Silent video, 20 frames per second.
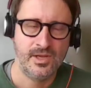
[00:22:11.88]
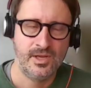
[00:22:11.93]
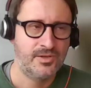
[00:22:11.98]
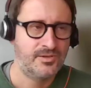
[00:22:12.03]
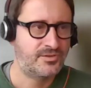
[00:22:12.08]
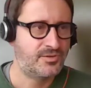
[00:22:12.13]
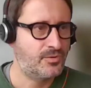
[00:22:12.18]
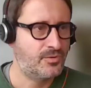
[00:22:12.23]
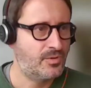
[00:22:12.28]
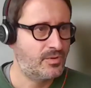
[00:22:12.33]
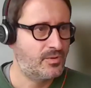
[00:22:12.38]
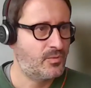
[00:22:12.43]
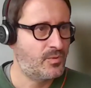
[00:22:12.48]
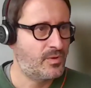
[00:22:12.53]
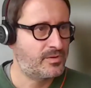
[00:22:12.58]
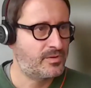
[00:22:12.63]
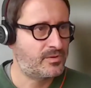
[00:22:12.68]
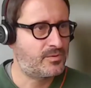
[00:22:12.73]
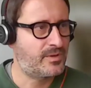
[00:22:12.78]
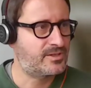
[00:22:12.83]
So
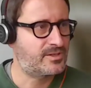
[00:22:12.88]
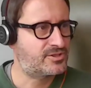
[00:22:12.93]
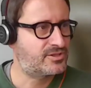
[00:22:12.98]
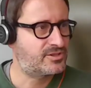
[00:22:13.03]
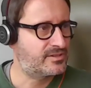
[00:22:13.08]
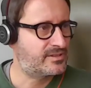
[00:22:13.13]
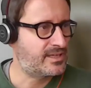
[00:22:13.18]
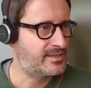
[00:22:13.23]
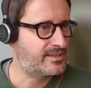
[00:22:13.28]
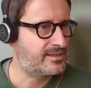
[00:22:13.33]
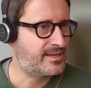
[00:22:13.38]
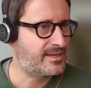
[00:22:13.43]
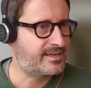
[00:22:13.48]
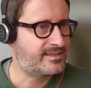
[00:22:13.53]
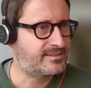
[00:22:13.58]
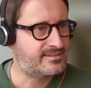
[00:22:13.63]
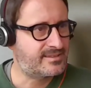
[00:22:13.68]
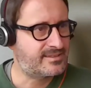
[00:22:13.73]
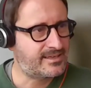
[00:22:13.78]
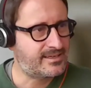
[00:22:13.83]
one question, then the
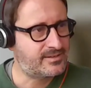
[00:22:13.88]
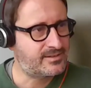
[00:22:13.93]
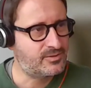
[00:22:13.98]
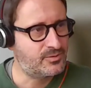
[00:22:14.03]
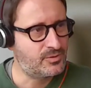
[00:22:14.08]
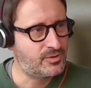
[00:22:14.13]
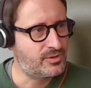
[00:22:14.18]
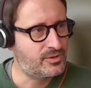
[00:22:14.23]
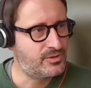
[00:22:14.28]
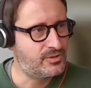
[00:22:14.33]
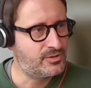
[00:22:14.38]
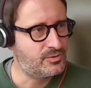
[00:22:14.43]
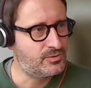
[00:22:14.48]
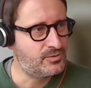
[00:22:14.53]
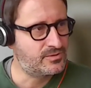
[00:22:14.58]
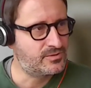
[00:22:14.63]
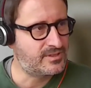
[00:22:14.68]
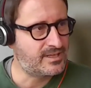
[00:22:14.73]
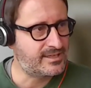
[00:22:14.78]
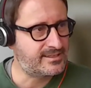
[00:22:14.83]
next, like, do you
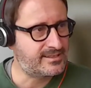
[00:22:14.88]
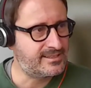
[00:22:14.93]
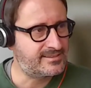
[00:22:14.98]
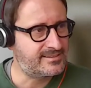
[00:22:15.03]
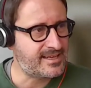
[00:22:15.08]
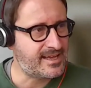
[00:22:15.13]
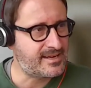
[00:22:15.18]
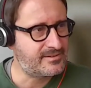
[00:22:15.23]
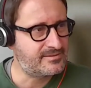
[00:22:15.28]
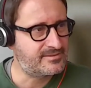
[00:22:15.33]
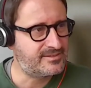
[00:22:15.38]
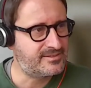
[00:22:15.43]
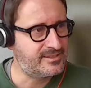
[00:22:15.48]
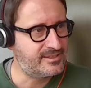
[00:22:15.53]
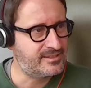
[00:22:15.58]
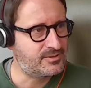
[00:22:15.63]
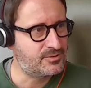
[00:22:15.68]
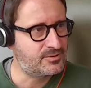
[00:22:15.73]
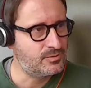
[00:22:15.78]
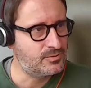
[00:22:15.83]
use like these
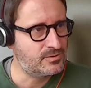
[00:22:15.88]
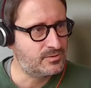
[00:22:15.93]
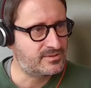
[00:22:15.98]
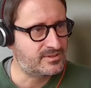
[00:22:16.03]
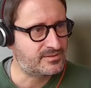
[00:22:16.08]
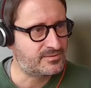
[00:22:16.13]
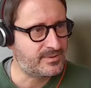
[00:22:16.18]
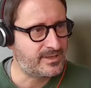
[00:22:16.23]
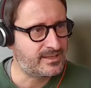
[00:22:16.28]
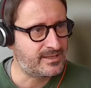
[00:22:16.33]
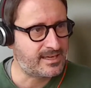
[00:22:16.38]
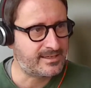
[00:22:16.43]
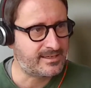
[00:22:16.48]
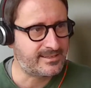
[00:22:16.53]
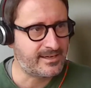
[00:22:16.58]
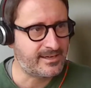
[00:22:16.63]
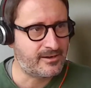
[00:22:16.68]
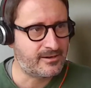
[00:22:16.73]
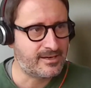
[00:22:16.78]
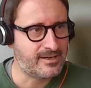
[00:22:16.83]
NFC tools as well? Like
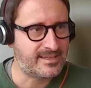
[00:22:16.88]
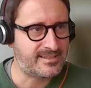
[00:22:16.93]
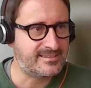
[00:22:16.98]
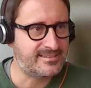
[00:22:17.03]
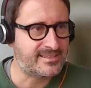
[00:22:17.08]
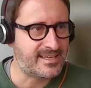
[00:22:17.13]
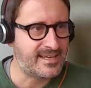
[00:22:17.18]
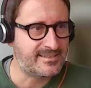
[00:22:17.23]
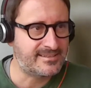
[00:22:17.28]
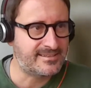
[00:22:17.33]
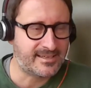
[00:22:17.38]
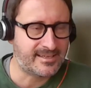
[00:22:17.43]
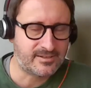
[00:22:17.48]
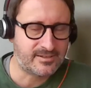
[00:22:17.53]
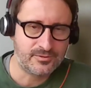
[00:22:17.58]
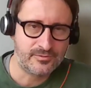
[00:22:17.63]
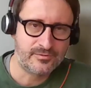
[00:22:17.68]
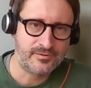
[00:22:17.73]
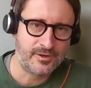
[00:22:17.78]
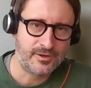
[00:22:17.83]
there are like this NTAC
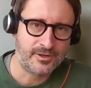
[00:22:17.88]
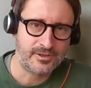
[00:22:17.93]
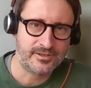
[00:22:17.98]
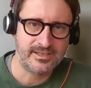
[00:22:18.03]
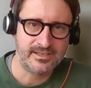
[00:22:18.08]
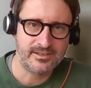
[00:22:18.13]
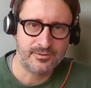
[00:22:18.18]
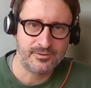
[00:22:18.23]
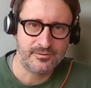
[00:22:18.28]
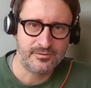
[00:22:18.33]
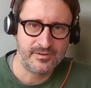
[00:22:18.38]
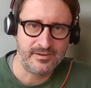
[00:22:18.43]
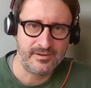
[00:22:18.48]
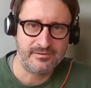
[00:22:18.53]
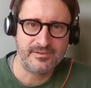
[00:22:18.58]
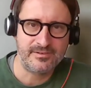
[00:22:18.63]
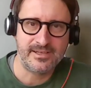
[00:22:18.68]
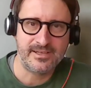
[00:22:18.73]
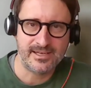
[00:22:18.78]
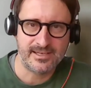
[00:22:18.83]
213,
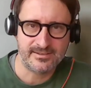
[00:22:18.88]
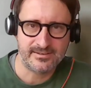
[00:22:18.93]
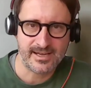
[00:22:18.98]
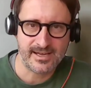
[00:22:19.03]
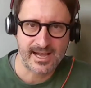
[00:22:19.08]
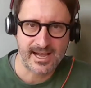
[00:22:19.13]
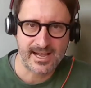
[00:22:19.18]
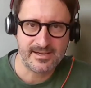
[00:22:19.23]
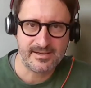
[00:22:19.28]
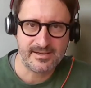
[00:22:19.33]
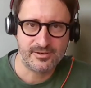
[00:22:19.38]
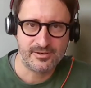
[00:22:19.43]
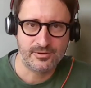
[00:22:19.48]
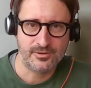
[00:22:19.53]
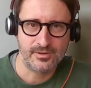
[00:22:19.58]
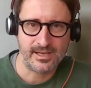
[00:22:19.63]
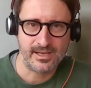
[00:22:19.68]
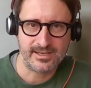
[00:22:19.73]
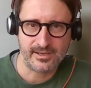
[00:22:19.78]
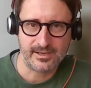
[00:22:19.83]
215 and higher, no?
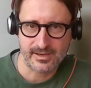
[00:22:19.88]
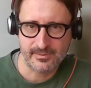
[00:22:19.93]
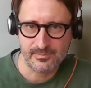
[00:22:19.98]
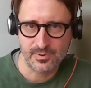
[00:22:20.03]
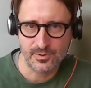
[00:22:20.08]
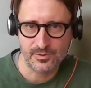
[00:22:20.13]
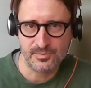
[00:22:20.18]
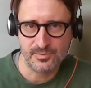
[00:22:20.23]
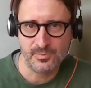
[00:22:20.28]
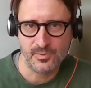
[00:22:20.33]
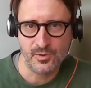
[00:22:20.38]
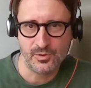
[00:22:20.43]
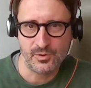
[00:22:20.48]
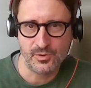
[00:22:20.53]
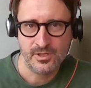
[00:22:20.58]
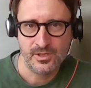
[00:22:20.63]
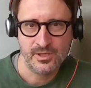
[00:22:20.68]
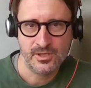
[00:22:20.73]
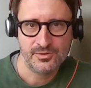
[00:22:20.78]
Like you can put more.